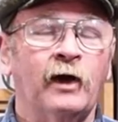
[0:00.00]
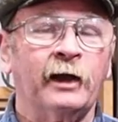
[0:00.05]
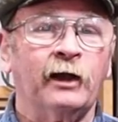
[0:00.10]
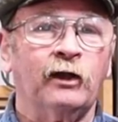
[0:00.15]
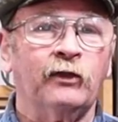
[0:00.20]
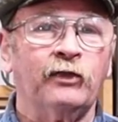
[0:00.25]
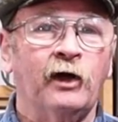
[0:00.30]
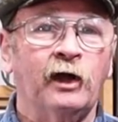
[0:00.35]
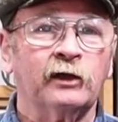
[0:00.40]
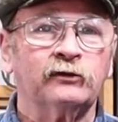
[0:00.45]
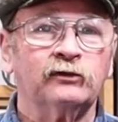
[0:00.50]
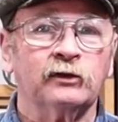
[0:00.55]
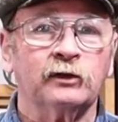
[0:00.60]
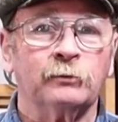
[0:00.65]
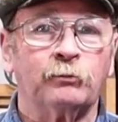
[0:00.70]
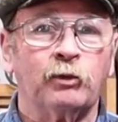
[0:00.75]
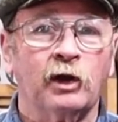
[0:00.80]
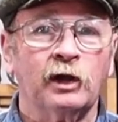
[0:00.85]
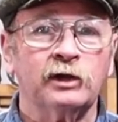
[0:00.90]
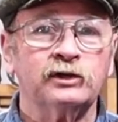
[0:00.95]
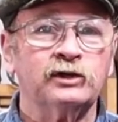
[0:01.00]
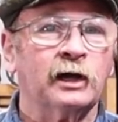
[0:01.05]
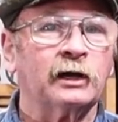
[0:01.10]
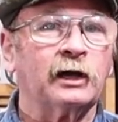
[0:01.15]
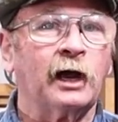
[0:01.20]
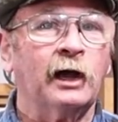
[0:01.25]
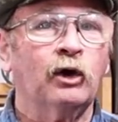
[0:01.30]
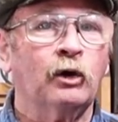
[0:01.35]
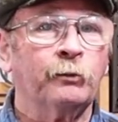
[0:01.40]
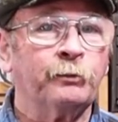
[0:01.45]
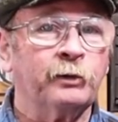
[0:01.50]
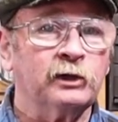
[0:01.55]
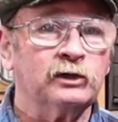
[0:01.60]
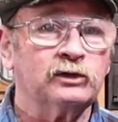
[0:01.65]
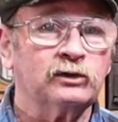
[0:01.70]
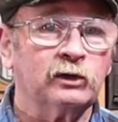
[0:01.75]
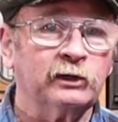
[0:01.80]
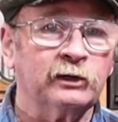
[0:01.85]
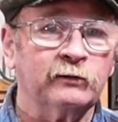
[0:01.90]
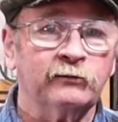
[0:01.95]
final thoughts on the project. I hope you
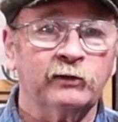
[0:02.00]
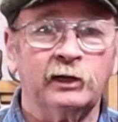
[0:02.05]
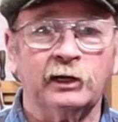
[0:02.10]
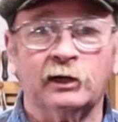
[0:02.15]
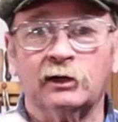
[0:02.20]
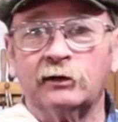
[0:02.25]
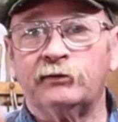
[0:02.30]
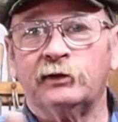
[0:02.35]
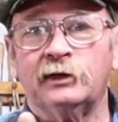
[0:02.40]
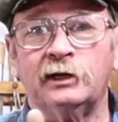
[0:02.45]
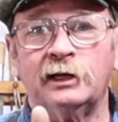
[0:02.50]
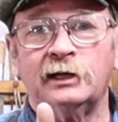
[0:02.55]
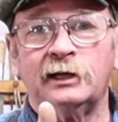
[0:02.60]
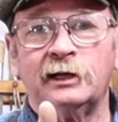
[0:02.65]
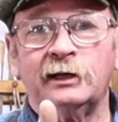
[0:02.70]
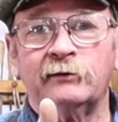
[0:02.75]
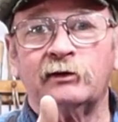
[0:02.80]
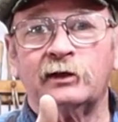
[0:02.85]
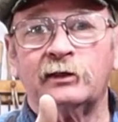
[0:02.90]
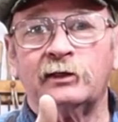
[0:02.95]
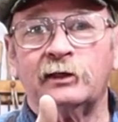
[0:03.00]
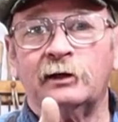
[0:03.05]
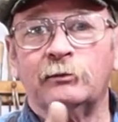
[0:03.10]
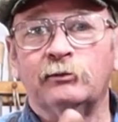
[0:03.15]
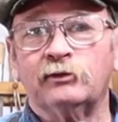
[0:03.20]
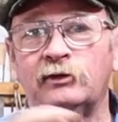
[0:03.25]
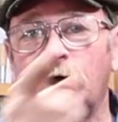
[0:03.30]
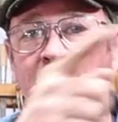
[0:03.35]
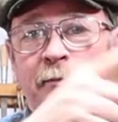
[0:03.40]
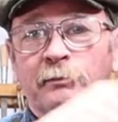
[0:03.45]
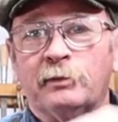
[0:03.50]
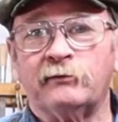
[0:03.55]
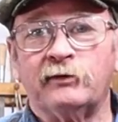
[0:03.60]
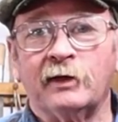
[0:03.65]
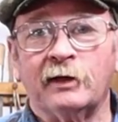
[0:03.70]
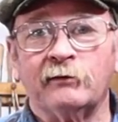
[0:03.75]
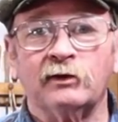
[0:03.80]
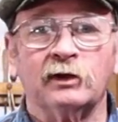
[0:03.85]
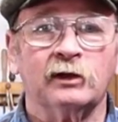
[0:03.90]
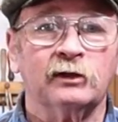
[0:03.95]
enjoyed the video. If you did, give it a thumbs up. If
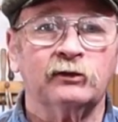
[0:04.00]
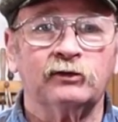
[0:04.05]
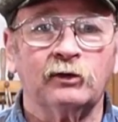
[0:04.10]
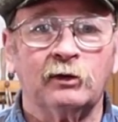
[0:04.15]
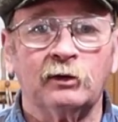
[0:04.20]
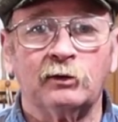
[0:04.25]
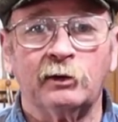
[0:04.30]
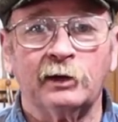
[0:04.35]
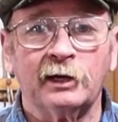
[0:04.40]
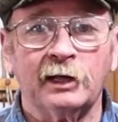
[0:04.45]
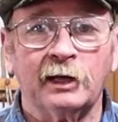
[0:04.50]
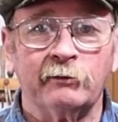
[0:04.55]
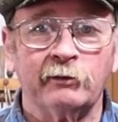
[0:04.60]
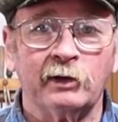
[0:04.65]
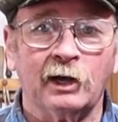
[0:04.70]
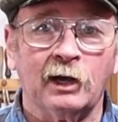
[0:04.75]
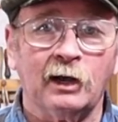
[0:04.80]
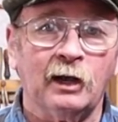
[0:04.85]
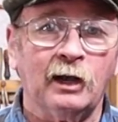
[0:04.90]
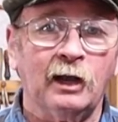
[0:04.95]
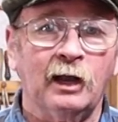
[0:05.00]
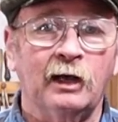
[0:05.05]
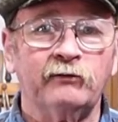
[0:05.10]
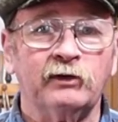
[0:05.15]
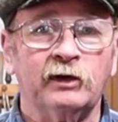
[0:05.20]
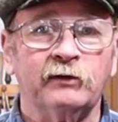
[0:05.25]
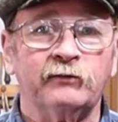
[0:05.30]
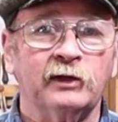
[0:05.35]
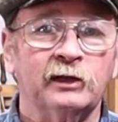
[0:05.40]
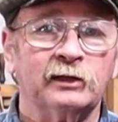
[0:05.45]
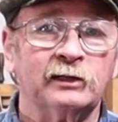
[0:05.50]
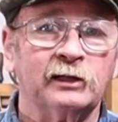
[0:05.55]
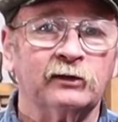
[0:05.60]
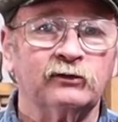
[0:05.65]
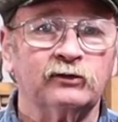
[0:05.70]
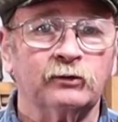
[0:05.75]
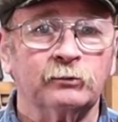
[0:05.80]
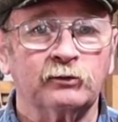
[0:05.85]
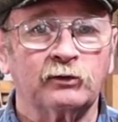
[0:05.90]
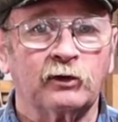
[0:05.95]
you haven't done so already, I would love it if you hit
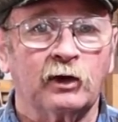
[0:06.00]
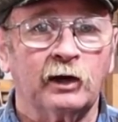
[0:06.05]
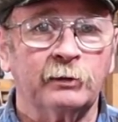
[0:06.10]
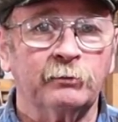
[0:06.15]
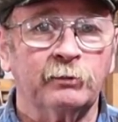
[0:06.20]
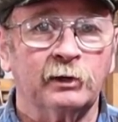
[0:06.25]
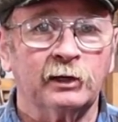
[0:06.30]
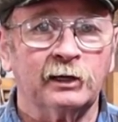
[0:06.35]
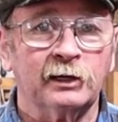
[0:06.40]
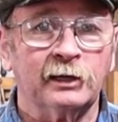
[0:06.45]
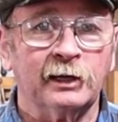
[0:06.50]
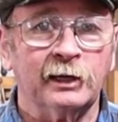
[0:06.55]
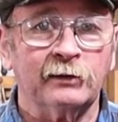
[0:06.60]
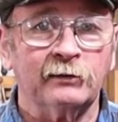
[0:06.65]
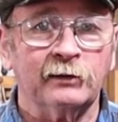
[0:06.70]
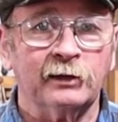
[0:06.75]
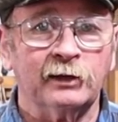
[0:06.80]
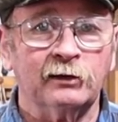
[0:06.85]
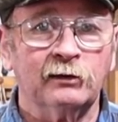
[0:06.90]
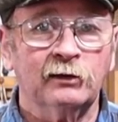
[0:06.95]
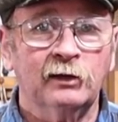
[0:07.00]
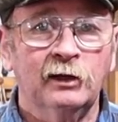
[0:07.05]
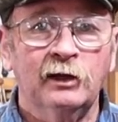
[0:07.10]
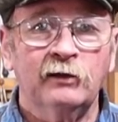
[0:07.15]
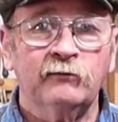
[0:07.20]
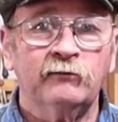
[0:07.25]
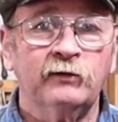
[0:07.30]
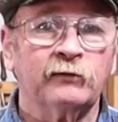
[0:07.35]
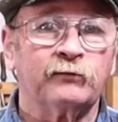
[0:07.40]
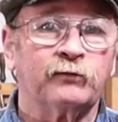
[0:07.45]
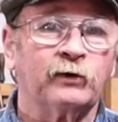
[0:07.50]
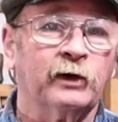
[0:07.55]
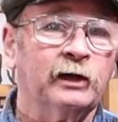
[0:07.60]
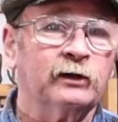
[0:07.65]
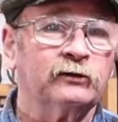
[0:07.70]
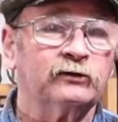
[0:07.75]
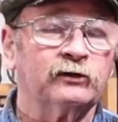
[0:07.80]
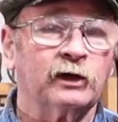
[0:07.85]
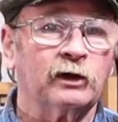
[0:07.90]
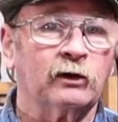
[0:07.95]
that subscribe button down there. Feel free
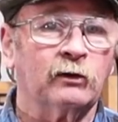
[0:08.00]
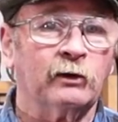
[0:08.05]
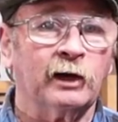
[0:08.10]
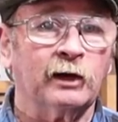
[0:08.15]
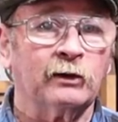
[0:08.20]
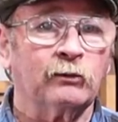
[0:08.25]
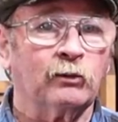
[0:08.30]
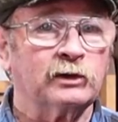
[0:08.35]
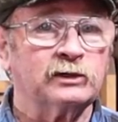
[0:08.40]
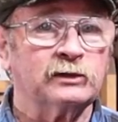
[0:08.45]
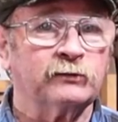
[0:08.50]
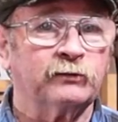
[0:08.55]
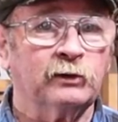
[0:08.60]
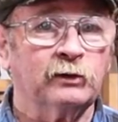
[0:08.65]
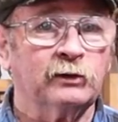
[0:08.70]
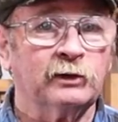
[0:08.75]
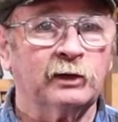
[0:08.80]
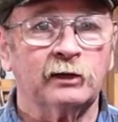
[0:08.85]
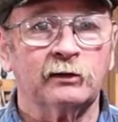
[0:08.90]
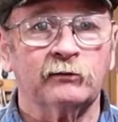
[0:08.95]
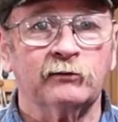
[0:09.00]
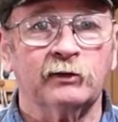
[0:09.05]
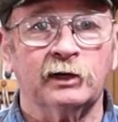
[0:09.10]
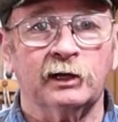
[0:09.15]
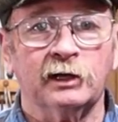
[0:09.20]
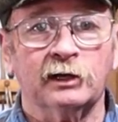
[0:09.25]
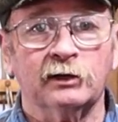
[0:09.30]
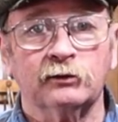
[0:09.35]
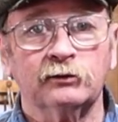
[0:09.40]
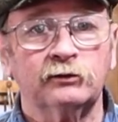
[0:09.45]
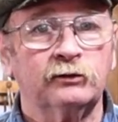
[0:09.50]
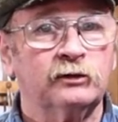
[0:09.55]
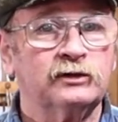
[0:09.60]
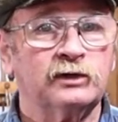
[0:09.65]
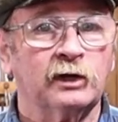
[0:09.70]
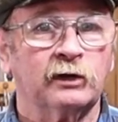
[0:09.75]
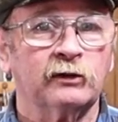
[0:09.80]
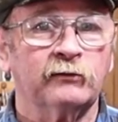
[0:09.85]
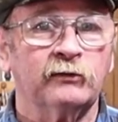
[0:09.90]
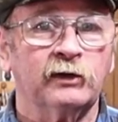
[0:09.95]
to stick around, watch a few of the other videos,
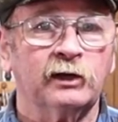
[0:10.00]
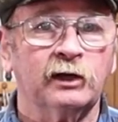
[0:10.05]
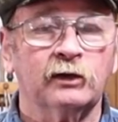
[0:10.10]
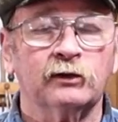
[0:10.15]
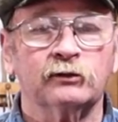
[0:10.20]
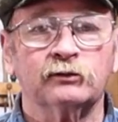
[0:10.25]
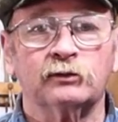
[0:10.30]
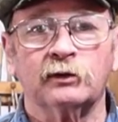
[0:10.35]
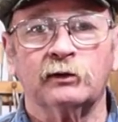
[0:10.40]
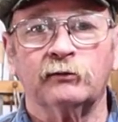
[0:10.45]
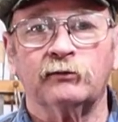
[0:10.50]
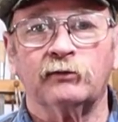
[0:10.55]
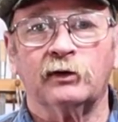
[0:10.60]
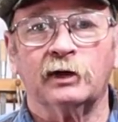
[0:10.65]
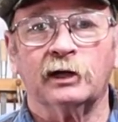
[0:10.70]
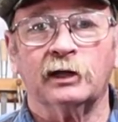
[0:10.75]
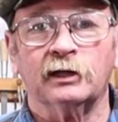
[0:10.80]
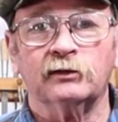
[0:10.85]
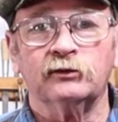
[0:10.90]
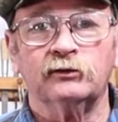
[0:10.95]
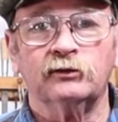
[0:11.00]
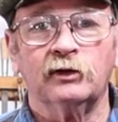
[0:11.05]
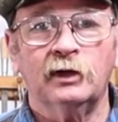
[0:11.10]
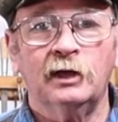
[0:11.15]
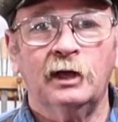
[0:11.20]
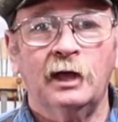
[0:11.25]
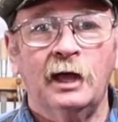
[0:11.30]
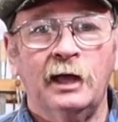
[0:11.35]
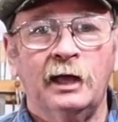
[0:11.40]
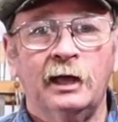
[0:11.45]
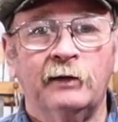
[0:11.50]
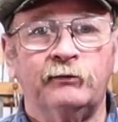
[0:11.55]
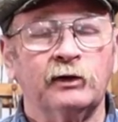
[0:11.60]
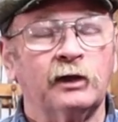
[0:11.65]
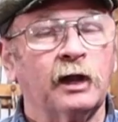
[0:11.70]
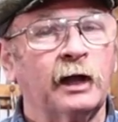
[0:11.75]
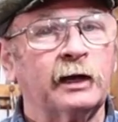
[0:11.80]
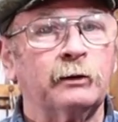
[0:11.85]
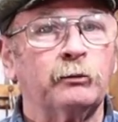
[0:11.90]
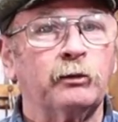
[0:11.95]
share the videos with your friends. If
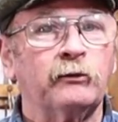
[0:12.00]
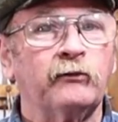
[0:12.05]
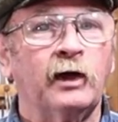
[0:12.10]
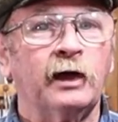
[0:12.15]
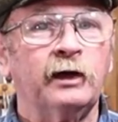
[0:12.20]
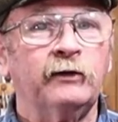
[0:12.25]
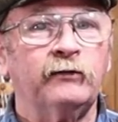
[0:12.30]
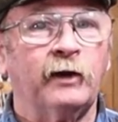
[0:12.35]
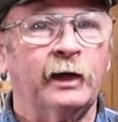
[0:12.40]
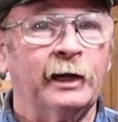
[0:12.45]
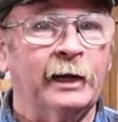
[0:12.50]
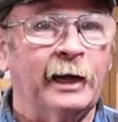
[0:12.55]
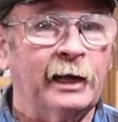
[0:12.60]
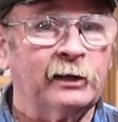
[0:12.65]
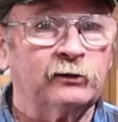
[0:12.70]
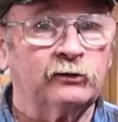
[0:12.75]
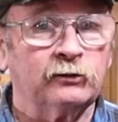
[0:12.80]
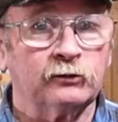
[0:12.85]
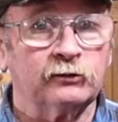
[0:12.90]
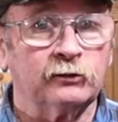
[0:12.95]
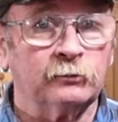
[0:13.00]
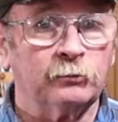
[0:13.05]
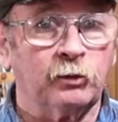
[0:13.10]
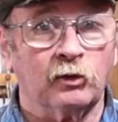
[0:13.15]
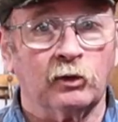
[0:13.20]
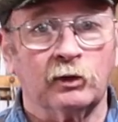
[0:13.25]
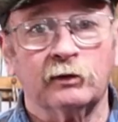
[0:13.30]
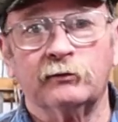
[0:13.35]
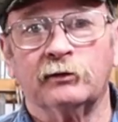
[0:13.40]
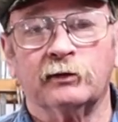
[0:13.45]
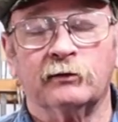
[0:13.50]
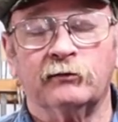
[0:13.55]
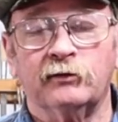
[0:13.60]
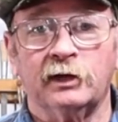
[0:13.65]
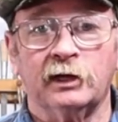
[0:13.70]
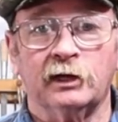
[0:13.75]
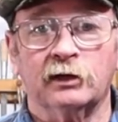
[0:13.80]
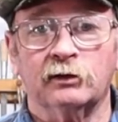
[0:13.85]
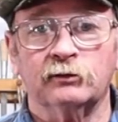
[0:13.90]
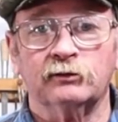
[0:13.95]
you'd like to provide financial support for the
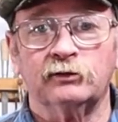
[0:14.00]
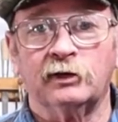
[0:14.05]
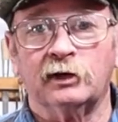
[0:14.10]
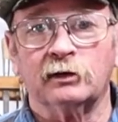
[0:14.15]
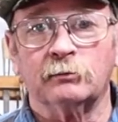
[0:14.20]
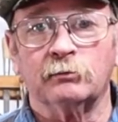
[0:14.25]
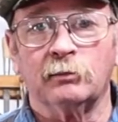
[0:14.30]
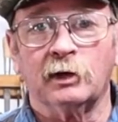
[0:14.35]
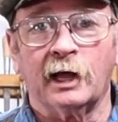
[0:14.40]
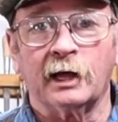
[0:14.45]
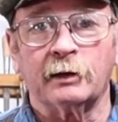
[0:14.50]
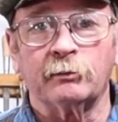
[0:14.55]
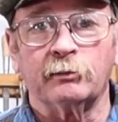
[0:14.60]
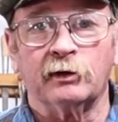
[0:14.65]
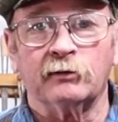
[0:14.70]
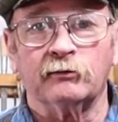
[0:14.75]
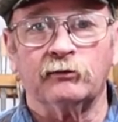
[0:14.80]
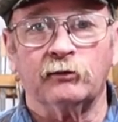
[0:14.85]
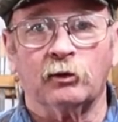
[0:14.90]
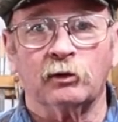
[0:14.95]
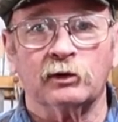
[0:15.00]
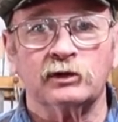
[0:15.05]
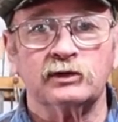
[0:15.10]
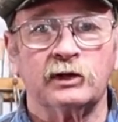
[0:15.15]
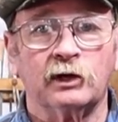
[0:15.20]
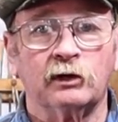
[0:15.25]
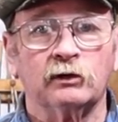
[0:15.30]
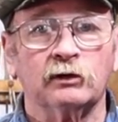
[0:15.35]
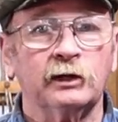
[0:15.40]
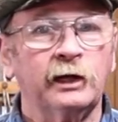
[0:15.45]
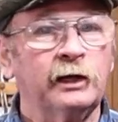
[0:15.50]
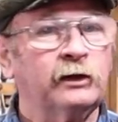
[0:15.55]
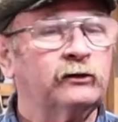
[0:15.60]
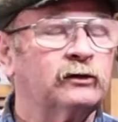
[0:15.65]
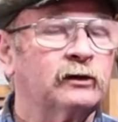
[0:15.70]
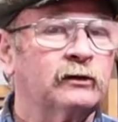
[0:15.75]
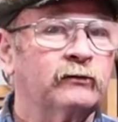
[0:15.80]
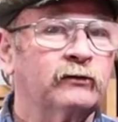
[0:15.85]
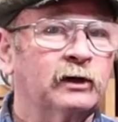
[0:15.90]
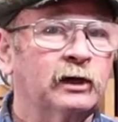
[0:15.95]
videos here at Black Bear Forge, there are links
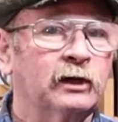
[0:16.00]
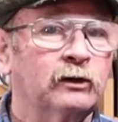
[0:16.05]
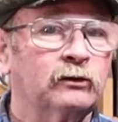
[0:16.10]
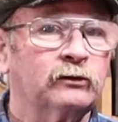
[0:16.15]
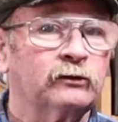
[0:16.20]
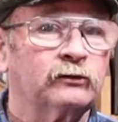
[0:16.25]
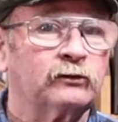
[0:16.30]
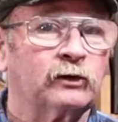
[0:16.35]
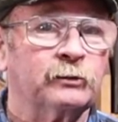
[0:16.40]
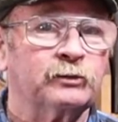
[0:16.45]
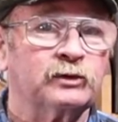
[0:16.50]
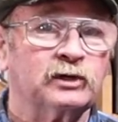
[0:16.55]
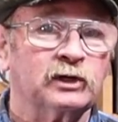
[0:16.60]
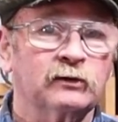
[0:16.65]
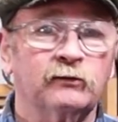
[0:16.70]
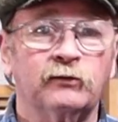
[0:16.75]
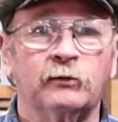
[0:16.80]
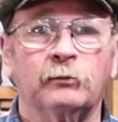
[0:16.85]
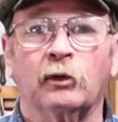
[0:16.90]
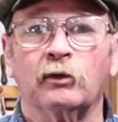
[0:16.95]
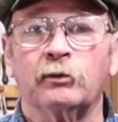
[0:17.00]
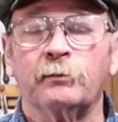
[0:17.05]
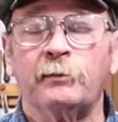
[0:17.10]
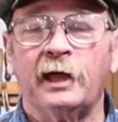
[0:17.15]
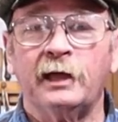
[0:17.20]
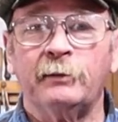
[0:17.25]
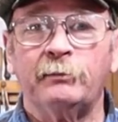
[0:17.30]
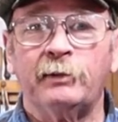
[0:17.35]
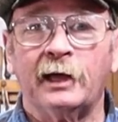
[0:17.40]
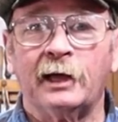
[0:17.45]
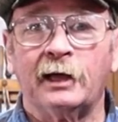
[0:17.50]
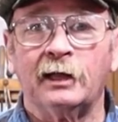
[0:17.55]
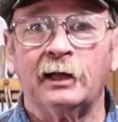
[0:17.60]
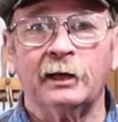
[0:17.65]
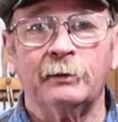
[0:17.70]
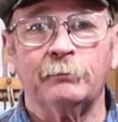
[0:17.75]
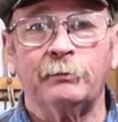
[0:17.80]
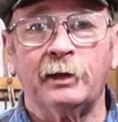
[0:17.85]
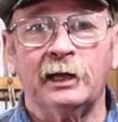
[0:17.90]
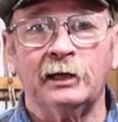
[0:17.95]
in the video description for both
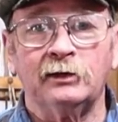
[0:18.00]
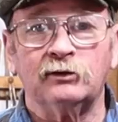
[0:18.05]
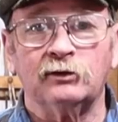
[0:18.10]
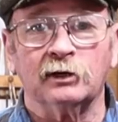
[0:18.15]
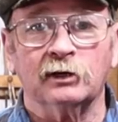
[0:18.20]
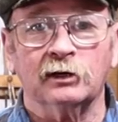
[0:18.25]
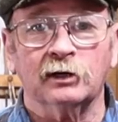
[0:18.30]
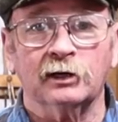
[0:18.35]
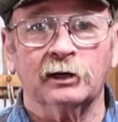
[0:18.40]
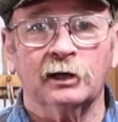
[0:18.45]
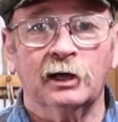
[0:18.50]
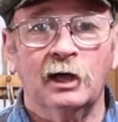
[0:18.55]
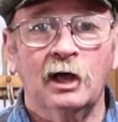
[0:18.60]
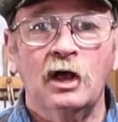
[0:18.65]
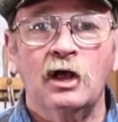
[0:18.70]
PayPal and Patreon.